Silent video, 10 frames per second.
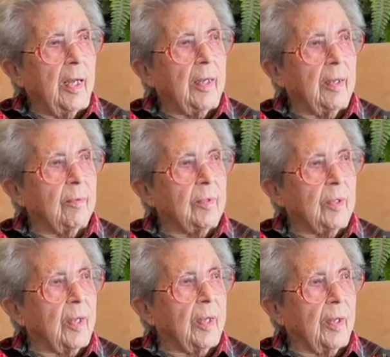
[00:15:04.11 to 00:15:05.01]

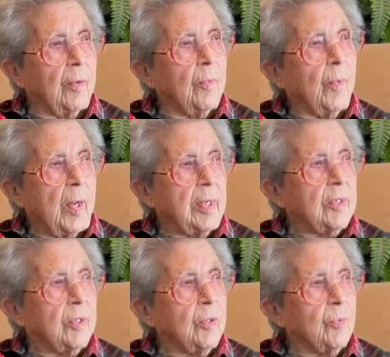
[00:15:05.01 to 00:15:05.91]
It
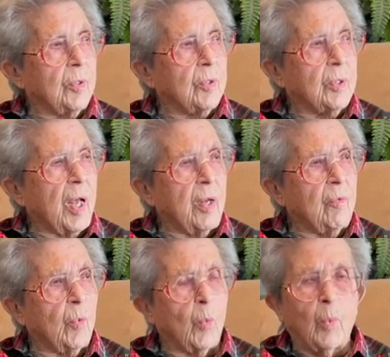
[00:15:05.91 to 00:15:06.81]
was kind of a
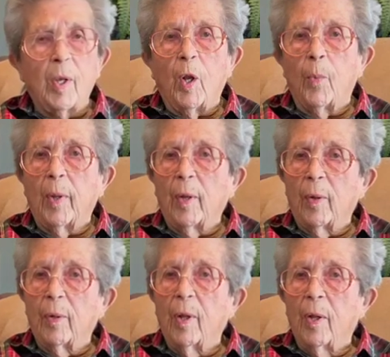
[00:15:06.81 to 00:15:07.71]

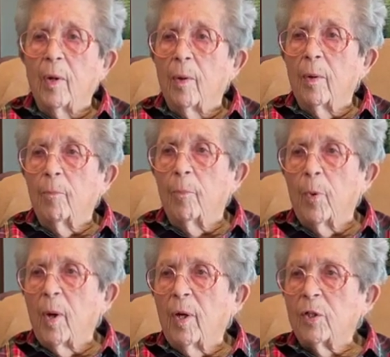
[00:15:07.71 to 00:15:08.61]
willowy,
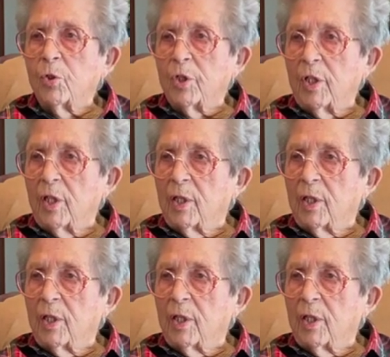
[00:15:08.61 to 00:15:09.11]
brushy.